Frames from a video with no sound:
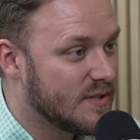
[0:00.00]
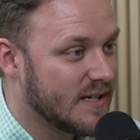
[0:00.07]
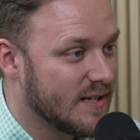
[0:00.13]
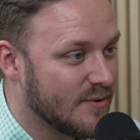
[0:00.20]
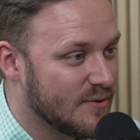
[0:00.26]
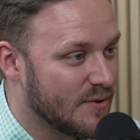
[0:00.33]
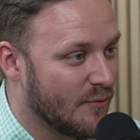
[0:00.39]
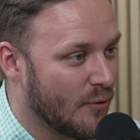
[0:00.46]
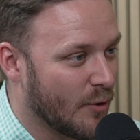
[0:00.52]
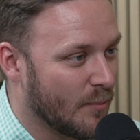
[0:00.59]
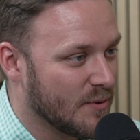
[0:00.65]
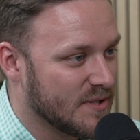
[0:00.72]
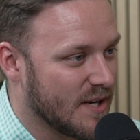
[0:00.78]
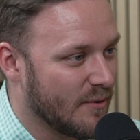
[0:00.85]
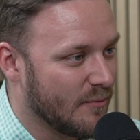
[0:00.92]
to use the
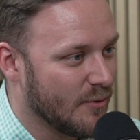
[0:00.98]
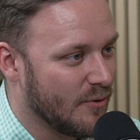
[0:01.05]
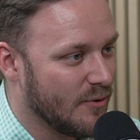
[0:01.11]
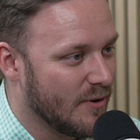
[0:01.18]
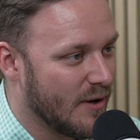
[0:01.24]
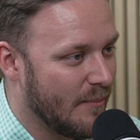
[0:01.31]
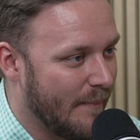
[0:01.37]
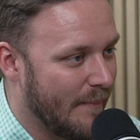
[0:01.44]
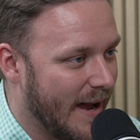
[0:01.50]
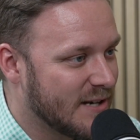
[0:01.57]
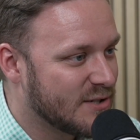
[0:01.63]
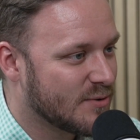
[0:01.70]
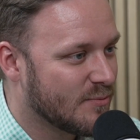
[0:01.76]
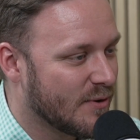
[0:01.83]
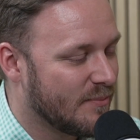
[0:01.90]
4% rule,
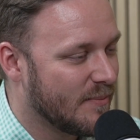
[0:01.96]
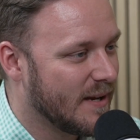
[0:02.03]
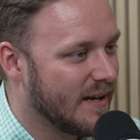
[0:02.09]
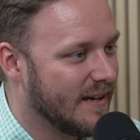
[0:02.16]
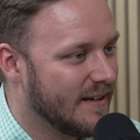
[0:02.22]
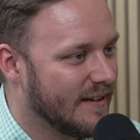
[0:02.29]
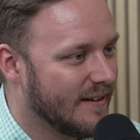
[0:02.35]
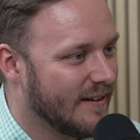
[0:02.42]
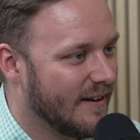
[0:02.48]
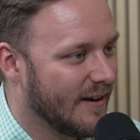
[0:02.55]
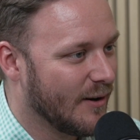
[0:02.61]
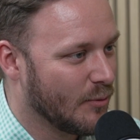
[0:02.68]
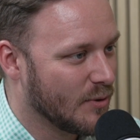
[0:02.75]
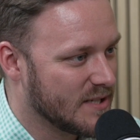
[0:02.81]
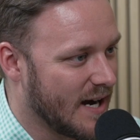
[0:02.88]
imagine with me
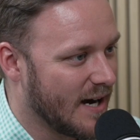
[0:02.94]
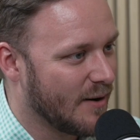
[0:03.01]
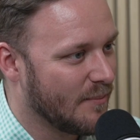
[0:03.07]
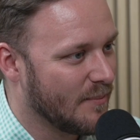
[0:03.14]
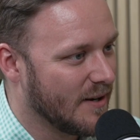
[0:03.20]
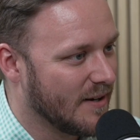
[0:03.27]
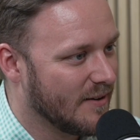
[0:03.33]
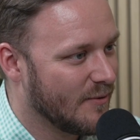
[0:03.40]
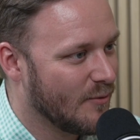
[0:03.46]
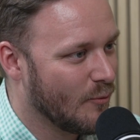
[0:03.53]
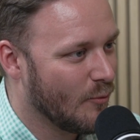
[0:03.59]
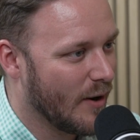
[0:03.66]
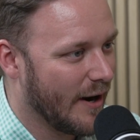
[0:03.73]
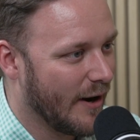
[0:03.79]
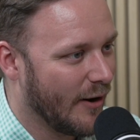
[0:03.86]
a retirement
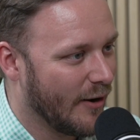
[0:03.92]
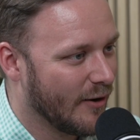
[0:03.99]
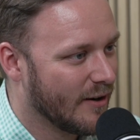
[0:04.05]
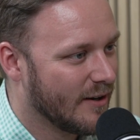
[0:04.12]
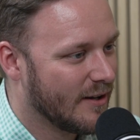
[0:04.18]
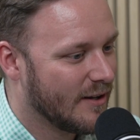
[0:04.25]
where